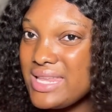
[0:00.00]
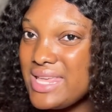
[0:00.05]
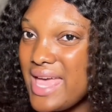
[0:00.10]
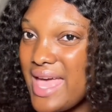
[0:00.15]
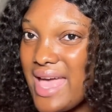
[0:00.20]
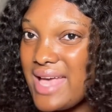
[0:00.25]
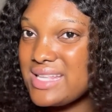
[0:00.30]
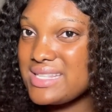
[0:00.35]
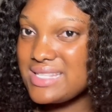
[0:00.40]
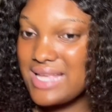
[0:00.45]

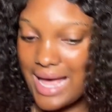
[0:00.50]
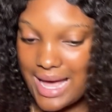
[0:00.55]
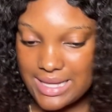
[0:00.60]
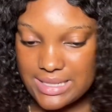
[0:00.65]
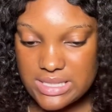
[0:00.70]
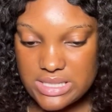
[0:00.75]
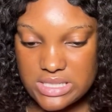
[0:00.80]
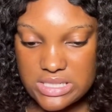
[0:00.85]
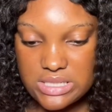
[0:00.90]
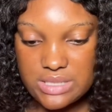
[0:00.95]
X
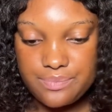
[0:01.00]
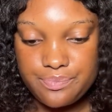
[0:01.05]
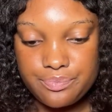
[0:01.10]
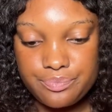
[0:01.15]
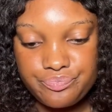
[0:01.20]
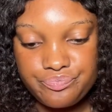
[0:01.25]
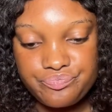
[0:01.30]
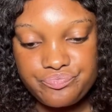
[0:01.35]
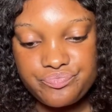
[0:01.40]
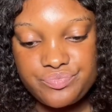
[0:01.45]
Andy.
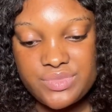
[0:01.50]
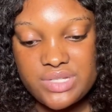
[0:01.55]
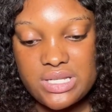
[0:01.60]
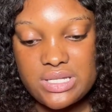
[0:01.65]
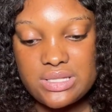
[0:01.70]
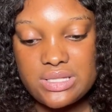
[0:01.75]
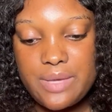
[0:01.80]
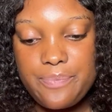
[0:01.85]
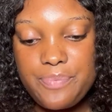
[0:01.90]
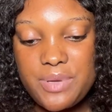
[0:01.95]

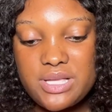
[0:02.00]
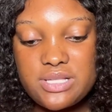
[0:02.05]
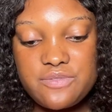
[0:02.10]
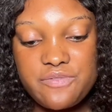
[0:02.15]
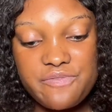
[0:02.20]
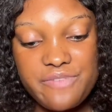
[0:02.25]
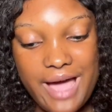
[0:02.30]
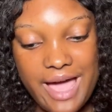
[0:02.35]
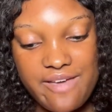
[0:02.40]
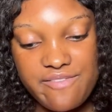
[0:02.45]
They picked
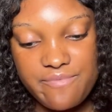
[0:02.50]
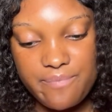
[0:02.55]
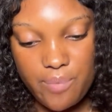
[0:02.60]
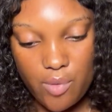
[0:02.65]
5